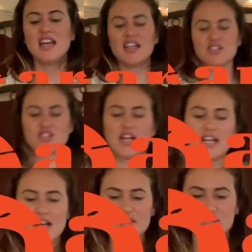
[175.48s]
And
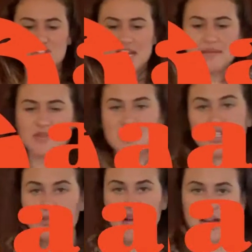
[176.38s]
try out the shapes in
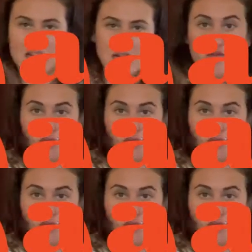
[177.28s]
your body,